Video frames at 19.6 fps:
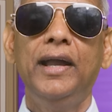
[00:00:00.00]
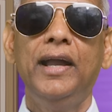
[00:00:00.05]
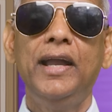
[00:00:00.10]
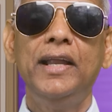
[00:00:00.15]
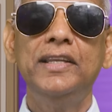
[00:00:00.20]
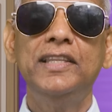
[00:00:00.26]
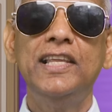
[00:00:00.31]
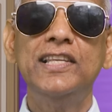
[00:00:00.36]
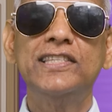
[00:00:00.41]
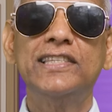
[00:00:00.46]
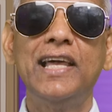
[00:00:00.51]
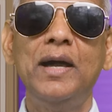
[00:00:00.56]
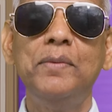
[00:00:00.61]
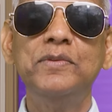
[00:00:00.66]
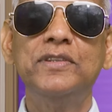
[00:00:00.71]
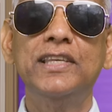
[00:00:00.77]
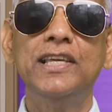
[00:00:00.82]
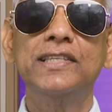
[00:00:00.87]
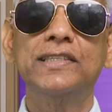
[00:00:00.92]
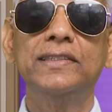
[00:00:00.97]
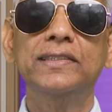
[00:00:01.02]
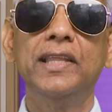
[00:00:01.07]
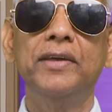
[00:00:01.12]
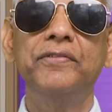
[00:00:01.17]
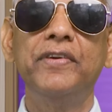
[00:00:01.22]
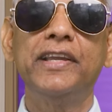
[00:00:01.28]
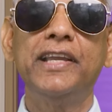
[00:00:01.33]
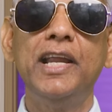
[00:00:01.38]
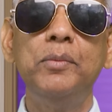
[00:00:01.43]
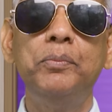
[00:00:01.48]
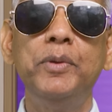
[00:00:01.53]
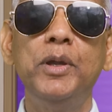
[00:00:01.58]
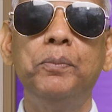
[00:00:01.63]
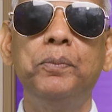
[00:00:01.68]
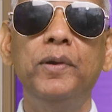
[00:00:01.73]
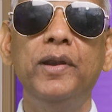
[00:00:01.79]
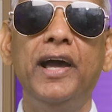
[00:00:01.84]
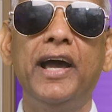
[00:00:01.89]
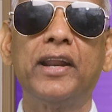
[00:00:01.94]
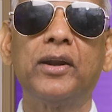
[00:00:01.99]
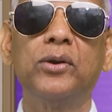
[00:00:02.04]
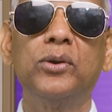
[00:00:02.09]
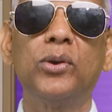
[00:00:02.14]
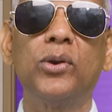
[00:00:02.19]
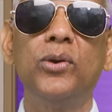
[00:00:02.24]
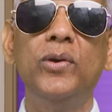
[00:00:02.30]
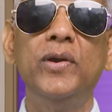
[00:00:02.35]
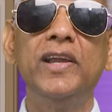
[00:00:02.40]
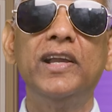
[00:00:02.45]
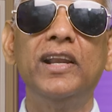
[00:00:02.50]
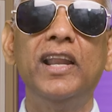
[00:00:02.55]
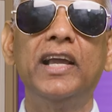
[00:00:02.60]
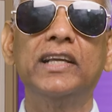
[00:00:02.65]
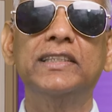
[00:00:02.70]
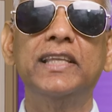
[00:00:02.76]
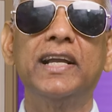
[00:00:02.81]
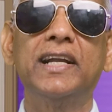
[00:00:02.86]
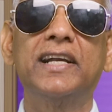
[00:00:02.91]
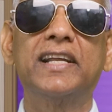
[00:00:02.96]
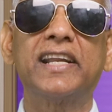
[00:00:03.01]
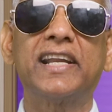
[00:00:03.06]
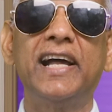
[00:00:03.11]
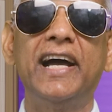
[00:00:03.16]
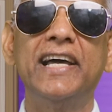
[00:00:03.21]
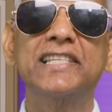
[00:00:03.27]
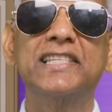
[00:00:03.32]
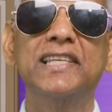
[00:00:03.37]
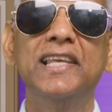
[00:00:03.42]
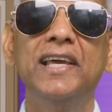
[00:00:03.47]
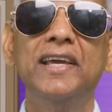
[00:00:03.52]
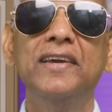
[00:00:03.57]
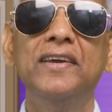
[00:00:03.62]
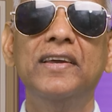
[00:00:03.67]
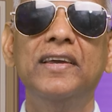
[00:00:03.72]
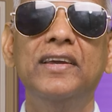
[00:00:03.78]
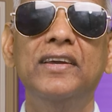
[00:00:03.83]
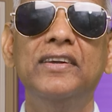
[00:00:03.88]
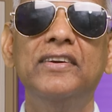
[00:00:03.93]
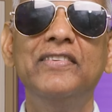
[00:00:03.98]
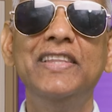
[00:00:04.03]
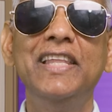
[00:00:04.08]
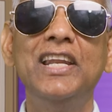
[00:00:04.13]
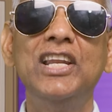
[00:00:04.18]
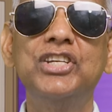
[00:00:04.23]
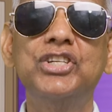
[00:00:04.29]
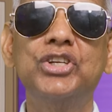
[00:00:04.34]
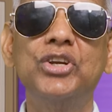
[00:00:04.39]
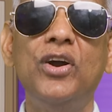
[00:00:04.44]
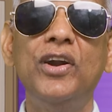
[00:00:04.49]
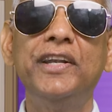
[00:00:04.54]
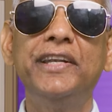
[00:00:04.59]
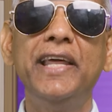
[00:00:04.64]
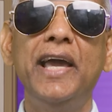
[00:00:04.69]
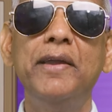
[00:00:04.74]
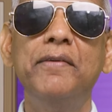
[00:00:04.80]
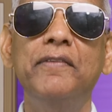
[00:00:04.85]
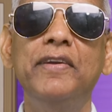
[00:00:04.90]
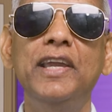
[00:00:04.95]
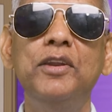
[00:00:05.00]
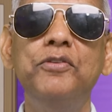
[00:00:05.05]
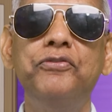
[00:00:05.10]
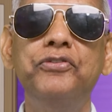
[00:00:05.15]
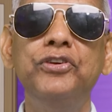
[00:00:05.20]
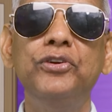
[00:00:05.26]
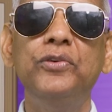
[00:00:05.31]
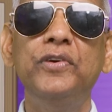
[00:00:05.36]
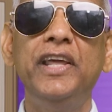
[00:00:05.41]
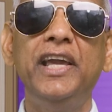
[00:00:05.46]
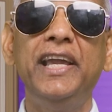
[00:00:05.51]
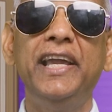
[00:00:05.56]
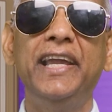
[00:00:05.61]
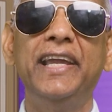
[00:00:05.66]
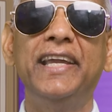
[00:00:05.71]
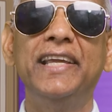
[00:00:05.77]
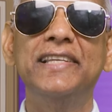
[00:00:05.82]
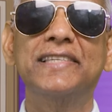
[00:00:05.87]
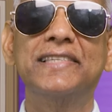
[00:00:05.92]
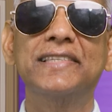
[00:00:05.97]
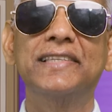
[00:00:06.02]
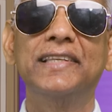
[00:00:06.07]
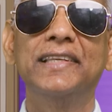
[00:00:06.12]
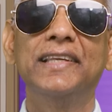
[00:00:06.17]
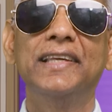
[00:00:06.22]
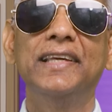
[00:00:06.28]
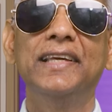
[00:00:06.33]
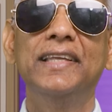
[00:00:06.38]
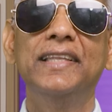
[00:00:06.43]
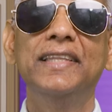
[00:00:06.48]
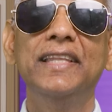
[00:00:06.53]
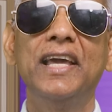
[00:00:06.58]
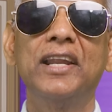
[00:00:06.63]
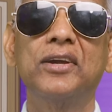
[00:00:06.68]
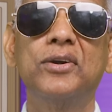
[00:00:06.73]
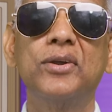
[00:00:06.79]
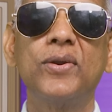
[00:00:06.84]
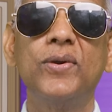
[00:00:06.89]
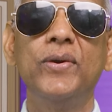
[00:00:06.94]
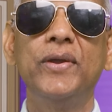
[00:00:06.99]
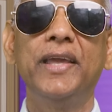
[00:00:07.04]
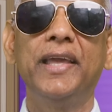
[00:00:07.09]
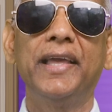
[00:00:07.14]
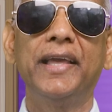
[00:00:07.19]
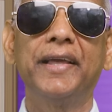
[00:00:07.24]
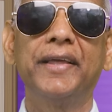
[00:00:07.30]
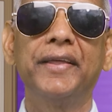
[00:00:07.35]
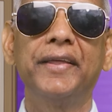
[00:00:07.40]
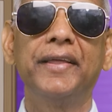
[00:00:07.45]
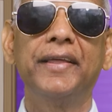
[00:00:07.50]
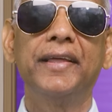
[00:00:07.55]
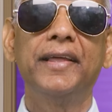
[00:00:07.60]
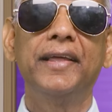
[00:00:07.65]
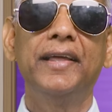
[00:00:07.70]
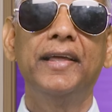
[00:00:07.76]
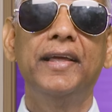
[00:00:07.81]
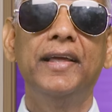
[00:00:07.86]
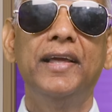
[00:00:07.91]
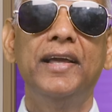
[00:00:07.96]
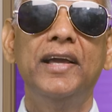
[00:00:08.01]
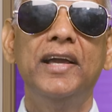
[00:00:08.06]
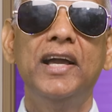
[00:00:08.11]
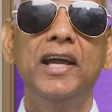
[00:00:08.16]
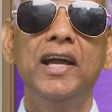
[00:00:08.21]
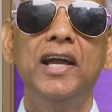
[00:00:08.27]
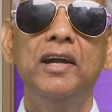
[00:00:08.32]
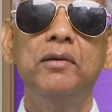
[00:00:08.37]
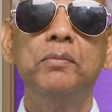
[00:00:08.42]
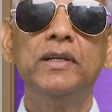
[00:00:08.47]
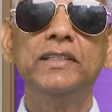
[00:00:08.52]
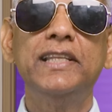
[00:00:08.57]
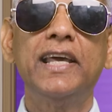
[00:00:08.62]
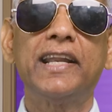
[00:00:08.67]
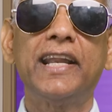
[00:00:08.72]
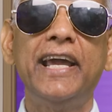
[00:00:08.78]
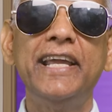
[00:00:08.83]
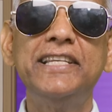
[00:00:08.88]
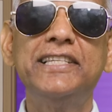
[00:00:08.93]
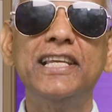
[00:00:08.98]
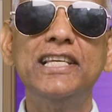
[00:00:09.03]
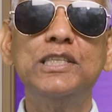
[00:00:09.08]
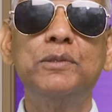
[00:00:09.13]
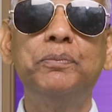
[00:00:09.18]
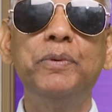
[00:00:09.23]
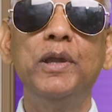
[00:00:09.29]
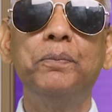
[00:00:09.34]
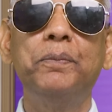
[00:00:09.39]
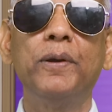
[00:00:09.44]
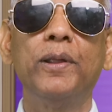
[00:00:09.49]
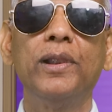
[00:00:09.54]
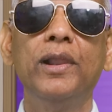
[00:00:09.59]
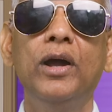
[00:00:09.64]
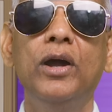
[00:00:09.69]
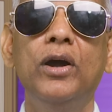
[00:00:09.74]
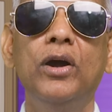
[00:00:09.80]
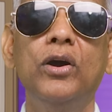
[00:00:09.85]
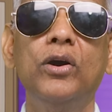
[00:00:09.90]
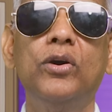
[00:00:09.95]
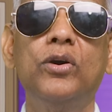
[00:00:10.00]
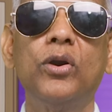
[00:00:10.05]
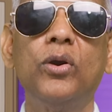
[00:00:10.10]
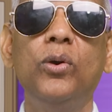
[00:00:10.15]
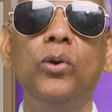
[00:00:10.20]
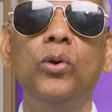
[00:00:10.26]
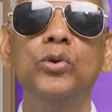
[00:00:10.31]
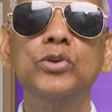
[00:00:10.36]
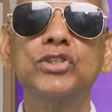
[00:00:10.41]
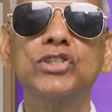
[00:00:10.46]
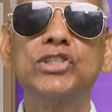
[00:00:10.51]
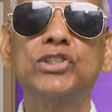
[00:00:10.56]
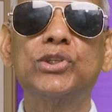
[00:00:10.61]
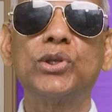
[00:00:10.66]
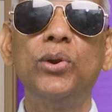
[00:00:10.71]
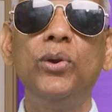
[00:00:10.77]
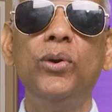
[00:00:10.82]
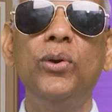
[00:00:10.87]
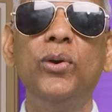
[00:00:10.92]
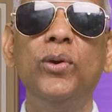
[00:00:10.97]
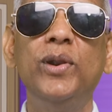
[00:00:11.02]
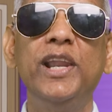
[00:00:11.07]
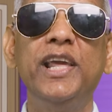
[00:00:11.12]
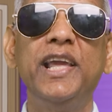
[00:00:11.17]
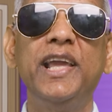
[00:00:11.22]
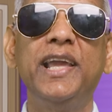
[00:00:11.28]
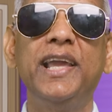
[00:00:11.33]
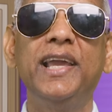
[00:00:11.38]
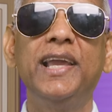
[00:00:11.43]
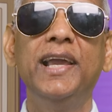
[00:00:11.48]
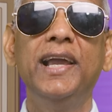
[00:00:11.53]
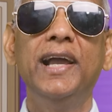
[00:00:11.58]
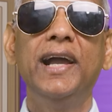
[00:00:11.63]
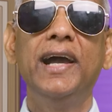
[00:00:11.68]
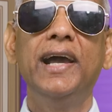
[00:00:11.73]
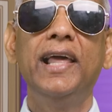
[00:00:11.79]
And this psalm says, the wicked people are growing like the grass within a short time. In few days, they're growing. But the righteous people grow slowly